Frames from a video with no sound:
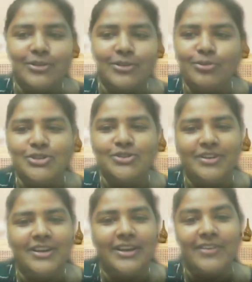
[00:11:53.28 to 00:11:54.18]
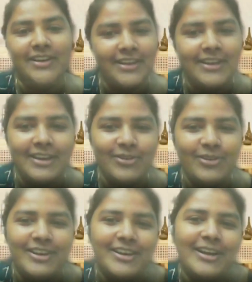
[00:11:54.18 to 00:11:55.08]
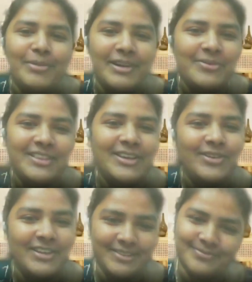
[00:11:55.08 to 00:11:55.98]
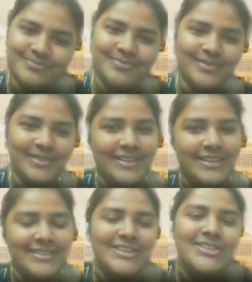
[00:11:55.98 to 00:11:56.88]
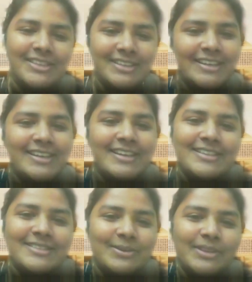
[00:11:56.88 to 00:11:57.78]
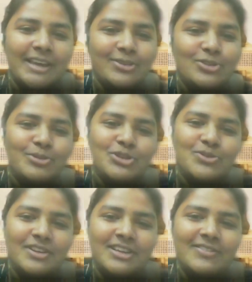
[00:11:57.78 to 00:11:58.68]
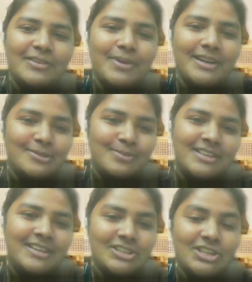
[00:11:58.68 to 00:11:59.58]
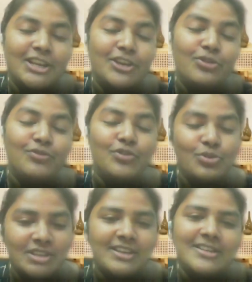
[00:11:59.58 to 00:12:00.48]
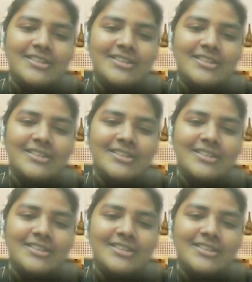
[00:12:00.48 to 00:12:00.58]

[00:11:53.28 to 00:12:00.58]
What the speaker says: Thank you so much for having you completed with your session. So thank you so much for even participating and sharing your views and